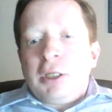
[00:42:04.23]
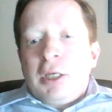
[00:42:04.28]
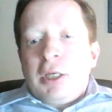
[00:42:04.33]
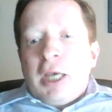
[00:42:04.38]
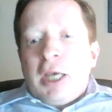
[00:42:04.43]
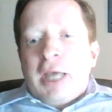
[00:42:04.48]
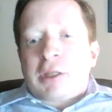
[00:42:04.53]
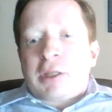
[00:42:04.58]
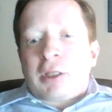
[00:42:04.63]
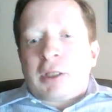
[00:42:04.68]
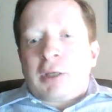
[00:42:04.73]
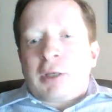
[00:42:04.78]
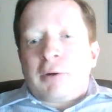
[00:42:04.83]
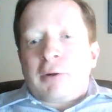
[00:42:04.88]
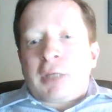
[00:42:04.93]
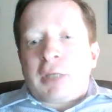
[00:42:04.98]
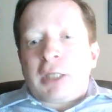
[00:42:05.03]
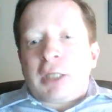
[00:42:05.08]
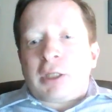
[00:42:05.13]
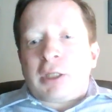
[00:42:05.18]
has to go
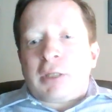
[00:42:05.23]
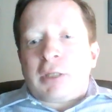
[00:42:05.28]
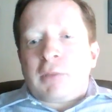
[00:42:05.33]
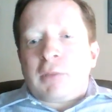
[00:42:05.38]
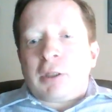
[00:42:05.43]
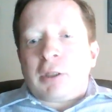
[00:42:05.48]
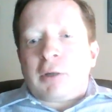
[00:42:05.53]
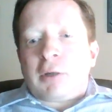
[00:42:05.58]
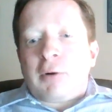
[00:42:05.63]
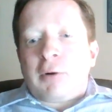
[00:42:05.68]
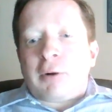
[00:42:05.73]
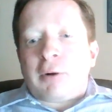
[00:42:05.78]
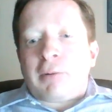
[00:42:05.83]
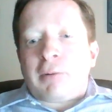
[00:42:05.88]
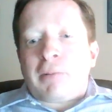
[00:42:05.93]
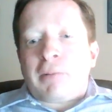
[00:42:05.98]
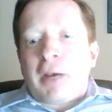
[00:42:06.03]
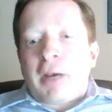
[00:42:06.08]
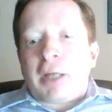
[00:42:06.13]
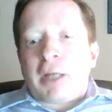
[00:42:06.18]
against him in the
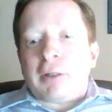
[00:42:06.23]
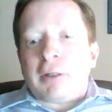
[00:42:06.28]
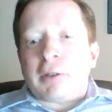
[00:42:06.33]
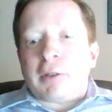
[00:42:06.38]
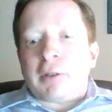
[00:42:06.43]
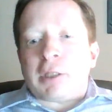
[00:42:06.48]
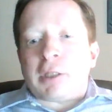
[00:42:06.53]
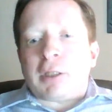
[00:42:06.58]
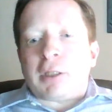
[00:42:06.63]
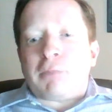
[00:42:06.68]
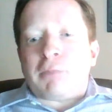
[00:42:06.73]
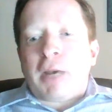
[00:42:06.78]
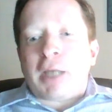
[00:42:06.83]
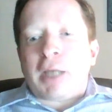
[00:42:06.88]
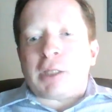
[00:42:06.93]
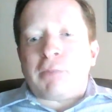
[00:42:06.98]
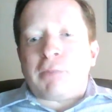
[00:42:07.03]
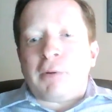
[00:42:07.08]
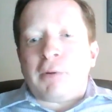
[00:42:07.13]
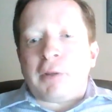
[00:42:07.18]
quarterfinals, it's
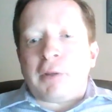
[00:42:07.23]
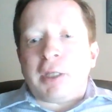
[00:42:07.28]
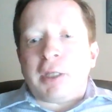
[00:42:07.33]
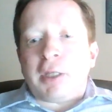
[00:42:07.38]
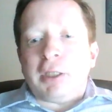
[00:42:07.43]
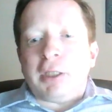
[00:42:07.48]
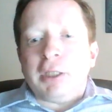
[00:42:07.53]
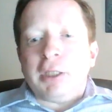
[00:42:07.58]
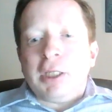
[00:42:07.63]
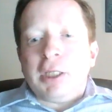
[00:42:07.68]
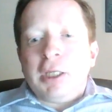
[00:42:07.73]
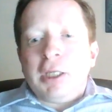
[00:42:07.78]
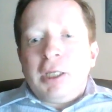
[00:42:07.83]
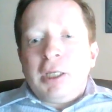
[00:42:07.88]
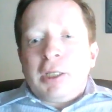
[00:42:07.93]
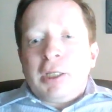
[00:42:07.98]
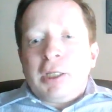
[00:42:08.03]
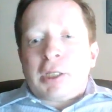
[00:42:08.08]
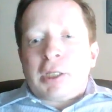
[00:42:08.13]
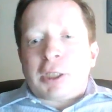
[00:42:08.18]
possible that
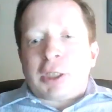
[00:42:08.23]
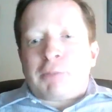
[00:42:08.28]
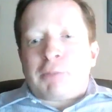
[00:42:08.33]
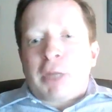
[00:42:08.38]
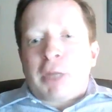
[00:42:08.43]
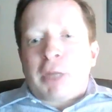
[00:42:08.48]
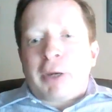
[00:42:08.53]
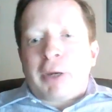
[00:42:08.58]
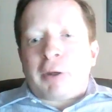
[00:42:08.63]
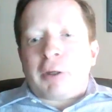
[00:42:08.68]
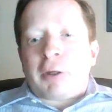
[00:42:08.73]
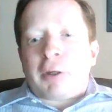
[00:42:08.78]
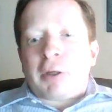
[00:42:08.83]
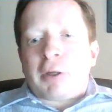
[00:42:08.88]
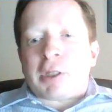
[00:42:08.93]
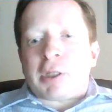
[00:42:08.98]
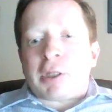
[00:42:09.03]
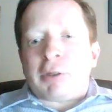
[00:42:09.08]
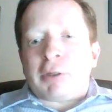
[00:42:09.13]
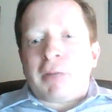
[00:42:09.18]
such a player could
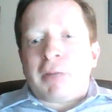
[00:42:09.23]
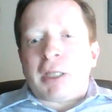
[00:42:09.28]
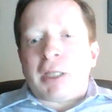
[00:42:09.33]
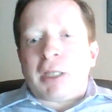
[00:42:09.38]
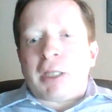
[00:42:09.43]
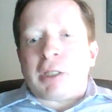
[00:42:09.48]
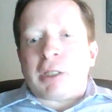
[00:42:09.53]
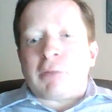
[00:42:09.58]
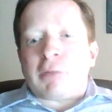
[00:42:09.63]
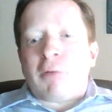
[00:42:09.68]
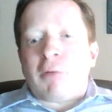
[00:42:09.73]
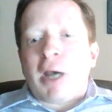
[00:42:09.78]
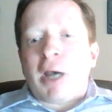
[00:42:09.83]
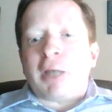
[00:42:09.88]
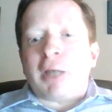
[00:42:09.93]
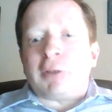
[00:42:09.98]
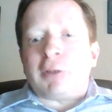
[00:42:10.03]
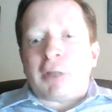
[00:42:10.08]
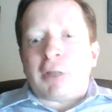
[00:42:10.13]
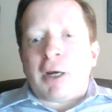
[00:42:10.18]
also advance as a
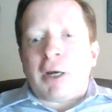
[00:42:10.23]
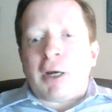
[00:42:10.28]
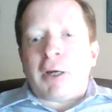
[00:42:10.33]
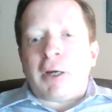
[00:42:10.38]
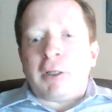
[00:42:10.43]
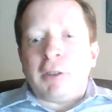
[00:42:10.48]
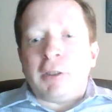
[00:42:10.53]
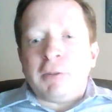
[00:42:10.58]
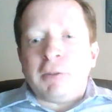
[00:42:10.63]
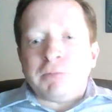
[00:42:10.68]
wild card